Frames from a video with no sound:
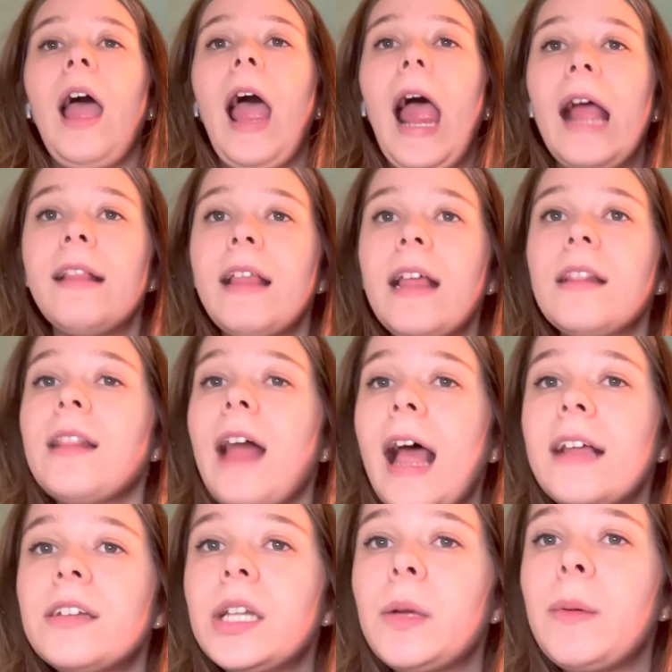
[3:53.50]
And then
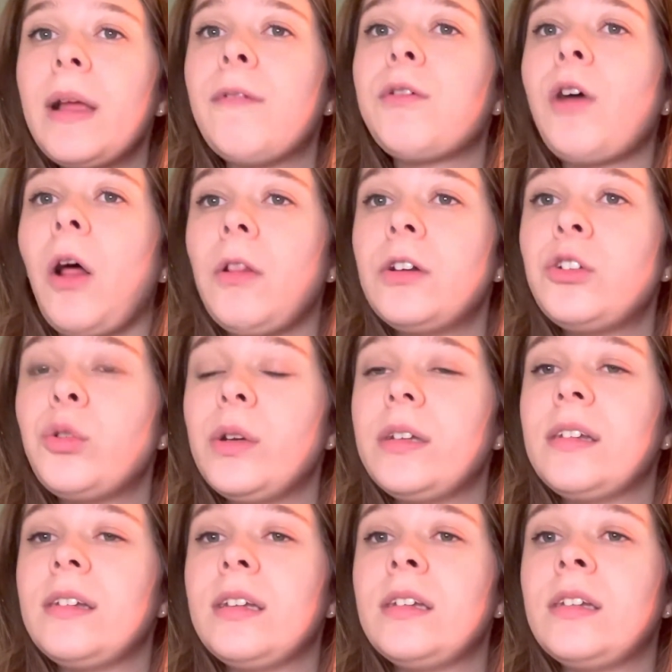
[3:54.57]
lastly, we have color
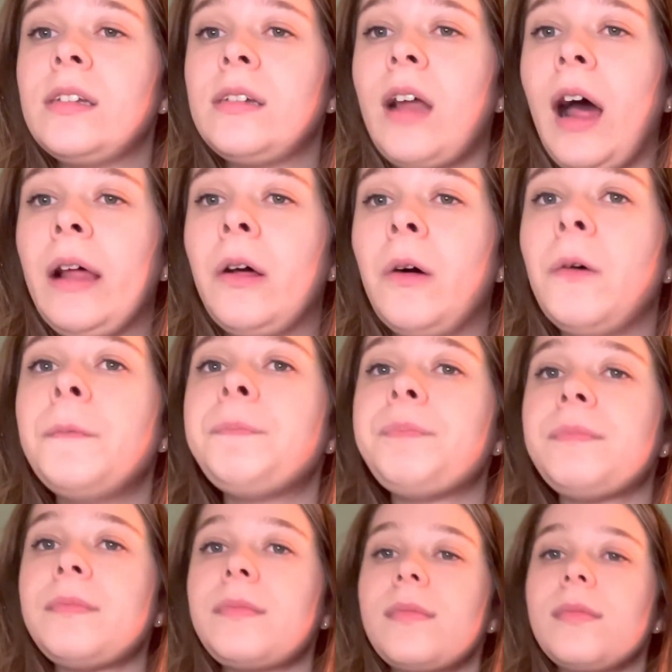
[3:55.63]
choices and style.
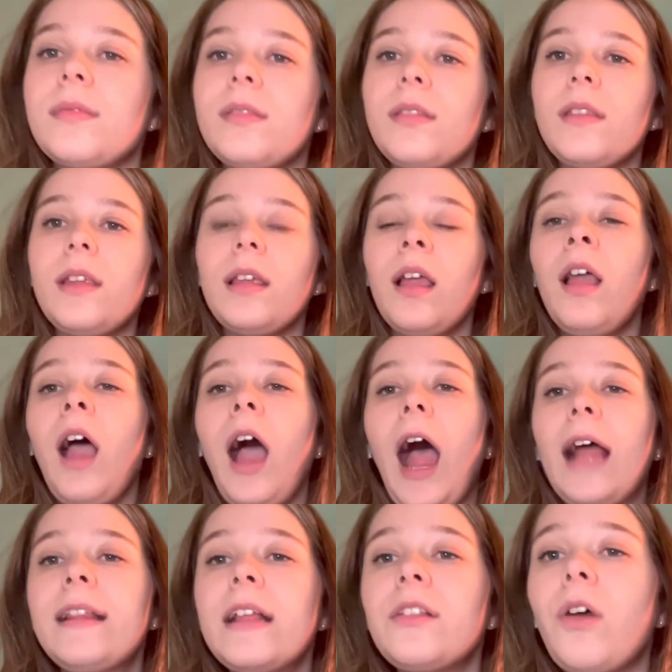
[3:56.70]

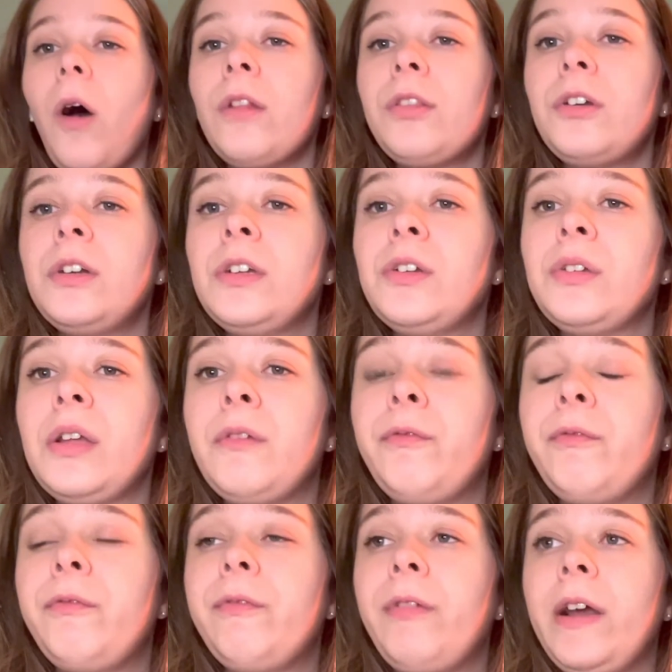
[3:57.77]
I think the author uses
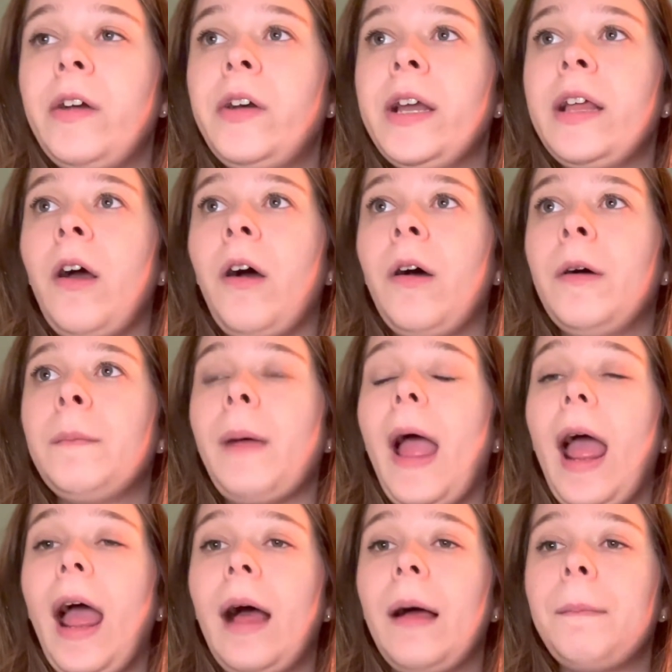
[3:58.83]
very
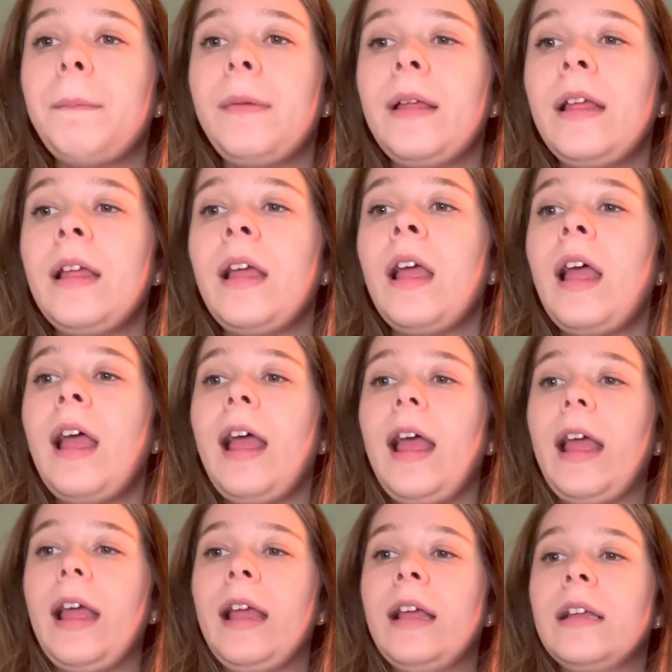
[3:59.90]
happy
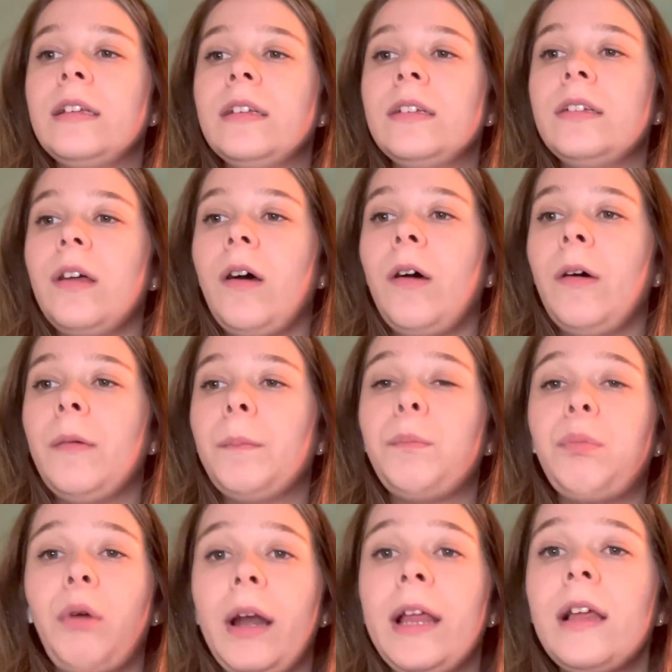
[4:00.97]
and
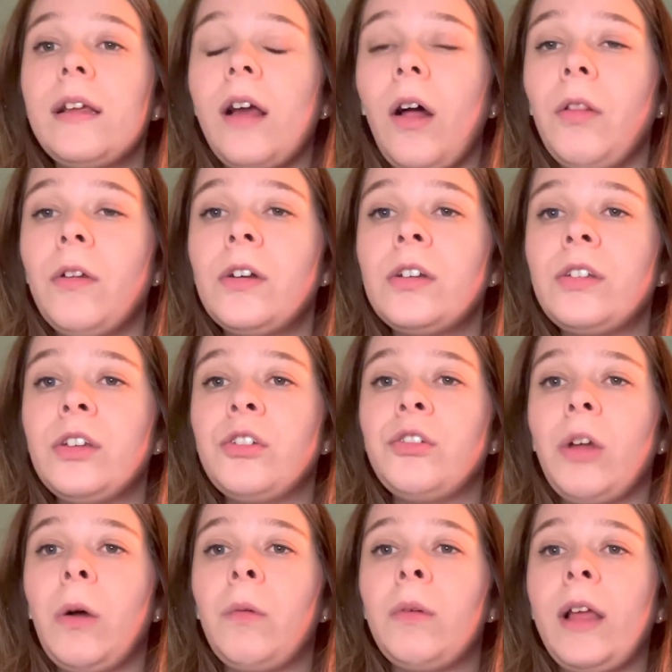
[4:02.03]
bright colors to
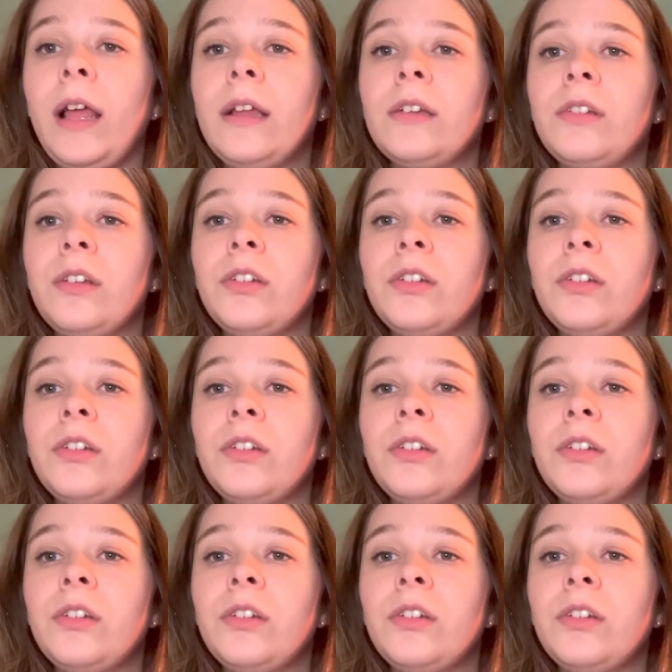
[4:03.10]
showcase the